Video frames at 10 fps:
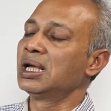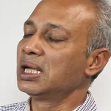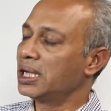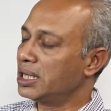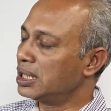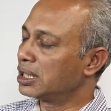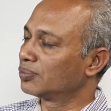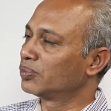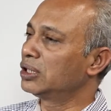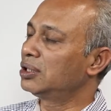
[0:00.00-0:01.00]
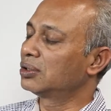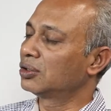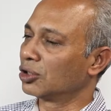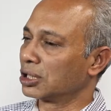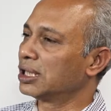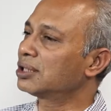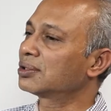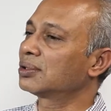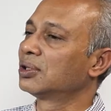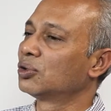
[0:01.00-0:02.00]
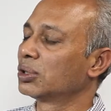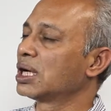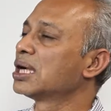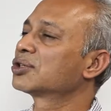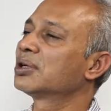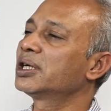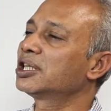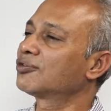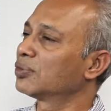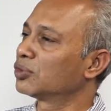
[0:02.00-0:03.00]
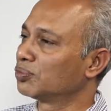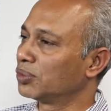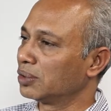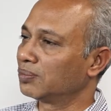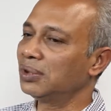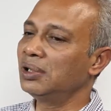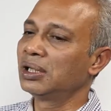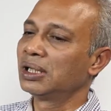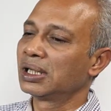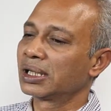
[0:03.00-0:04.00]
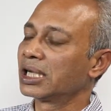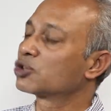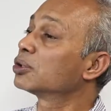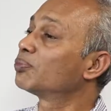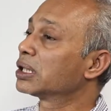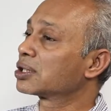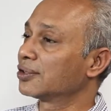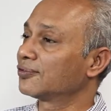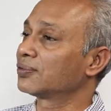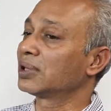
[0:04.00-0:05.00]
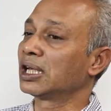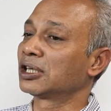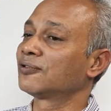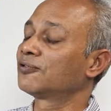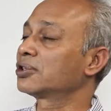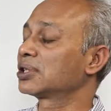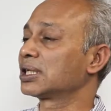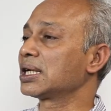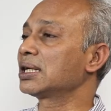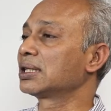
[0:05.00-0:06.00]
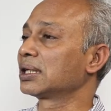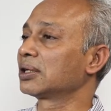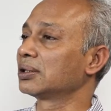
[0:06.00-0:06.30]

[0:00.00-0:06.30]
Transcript: Any government on earth, when isolated from the people, gets repressive, and first attack they